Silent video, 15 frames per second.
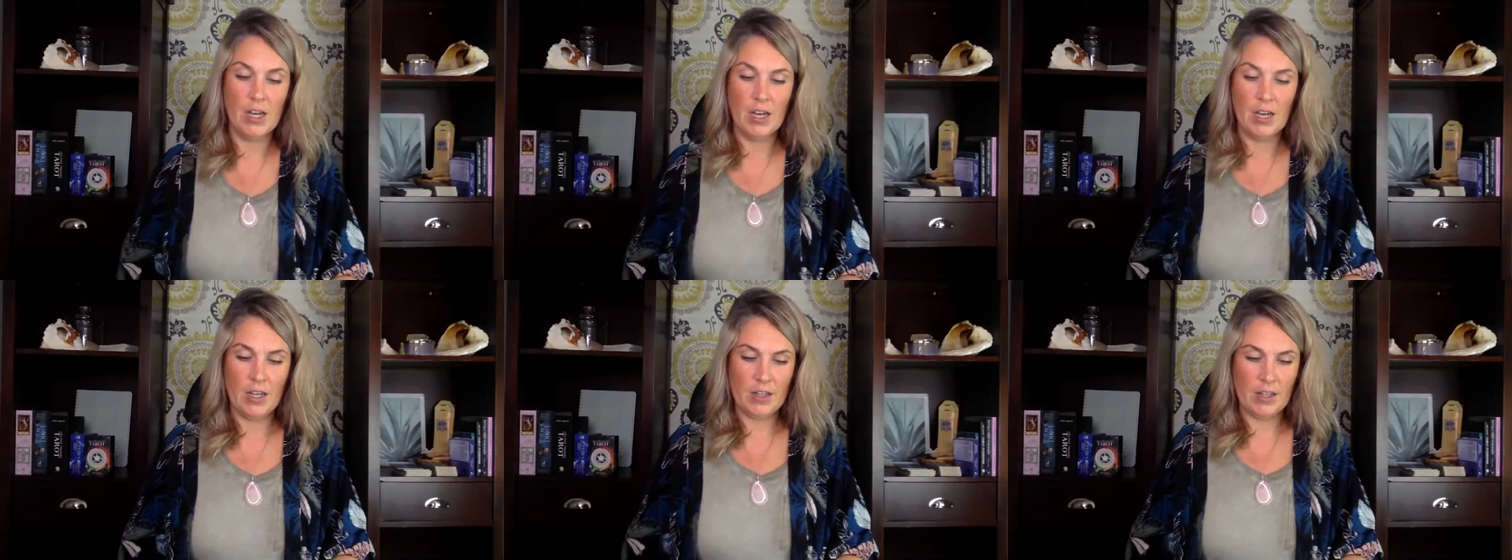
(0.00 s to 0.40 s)

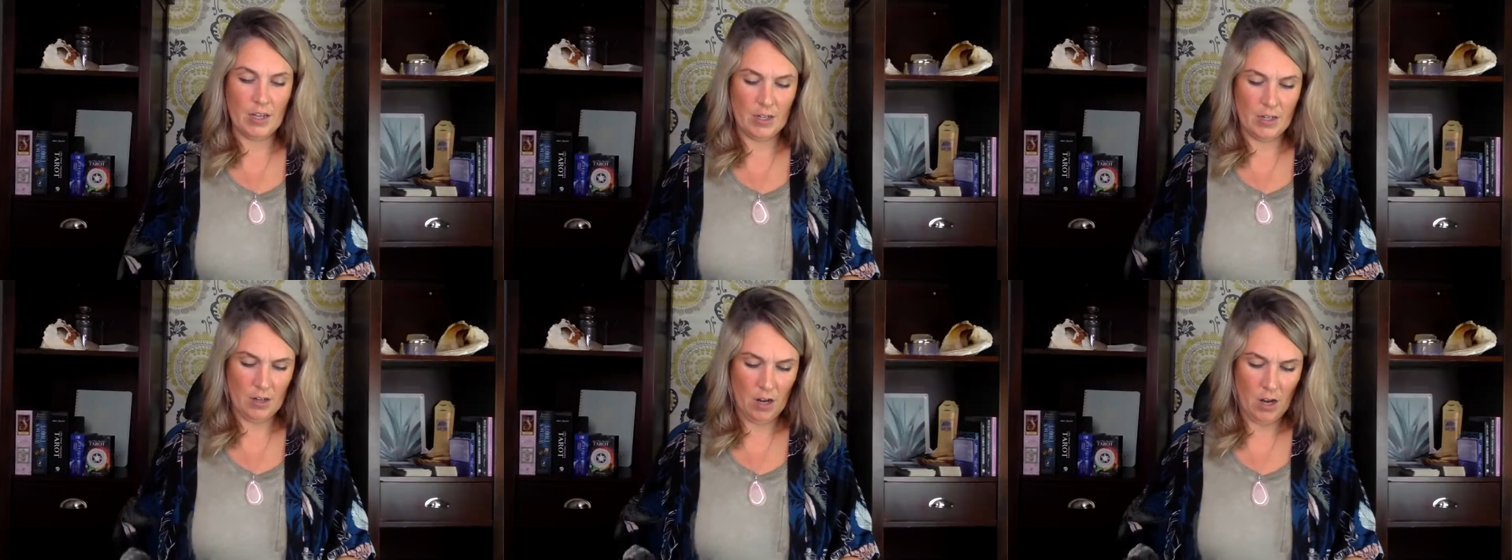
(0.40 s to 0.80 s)
and
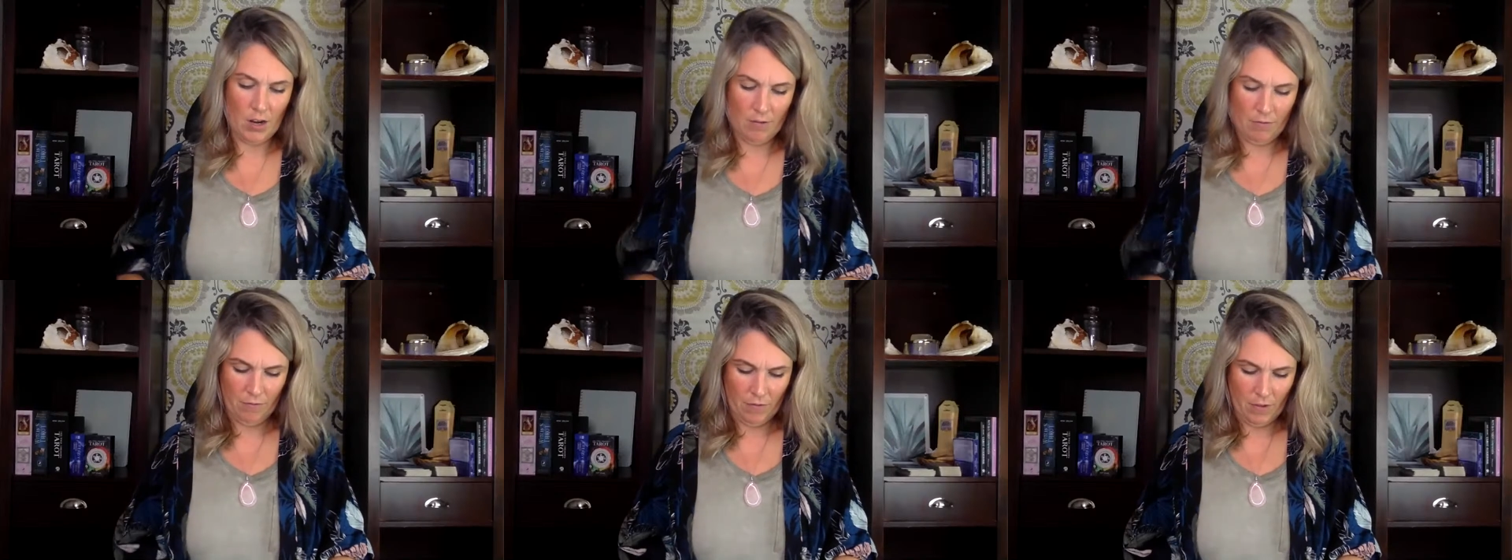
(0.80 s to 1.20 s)
that
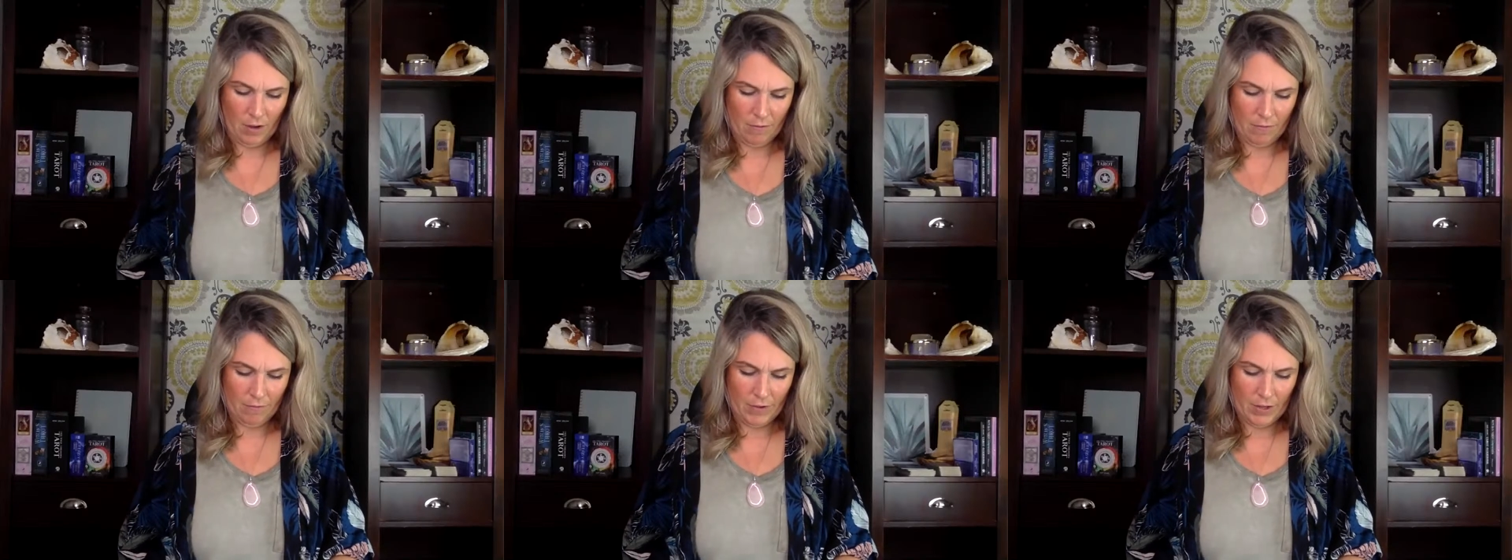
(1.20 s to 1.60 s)
I
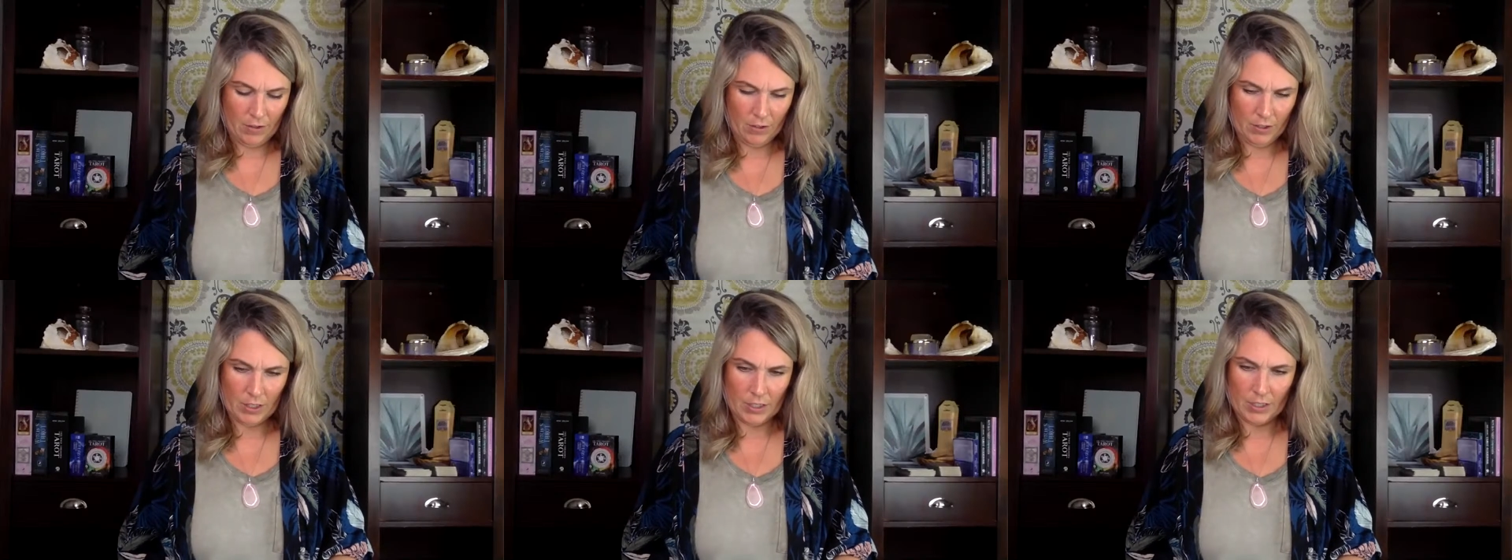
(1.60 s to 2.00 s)

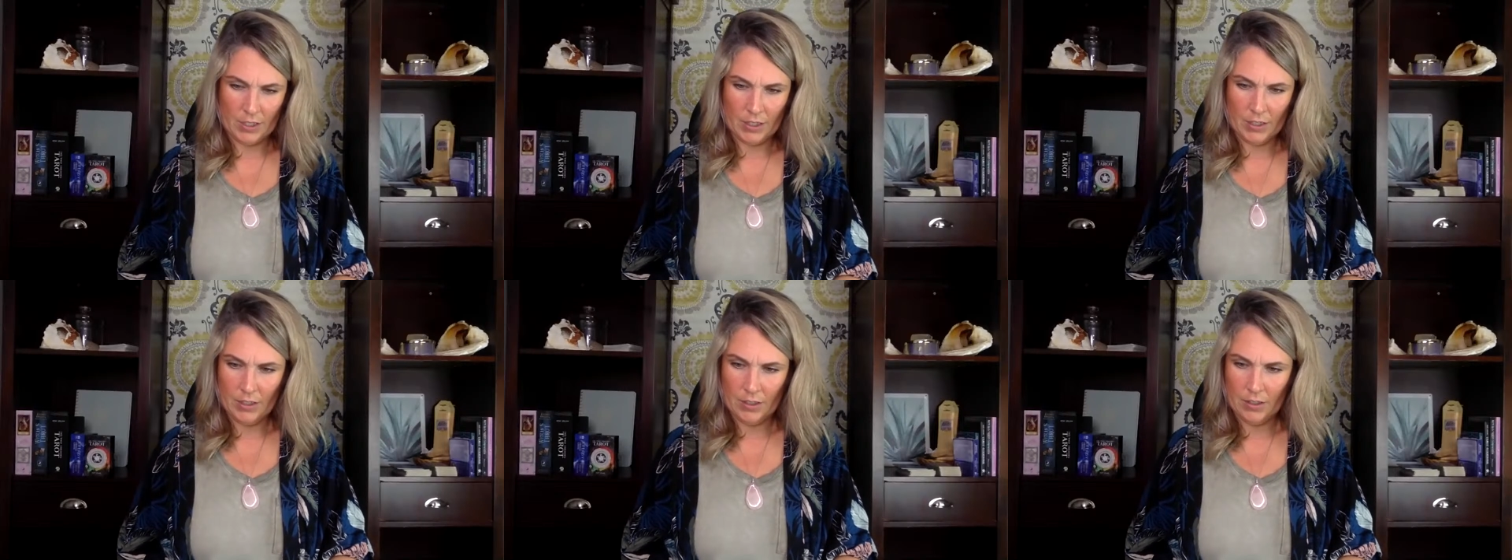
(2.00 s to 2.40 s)
feel
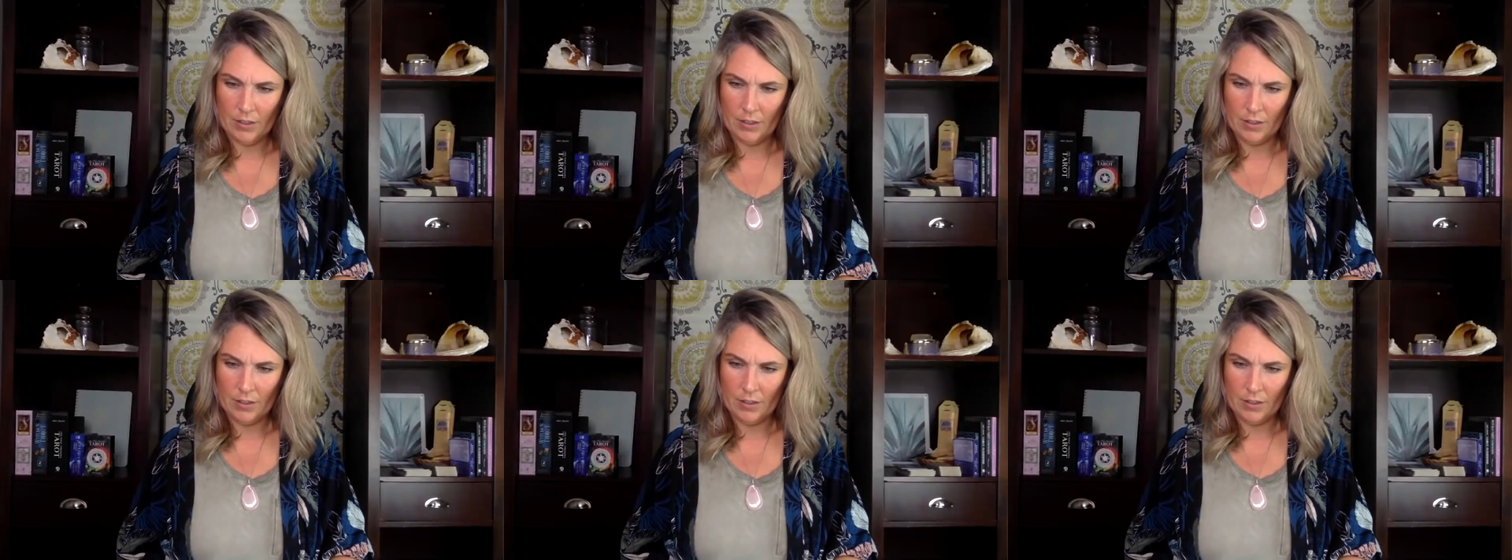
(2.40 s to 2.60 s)
like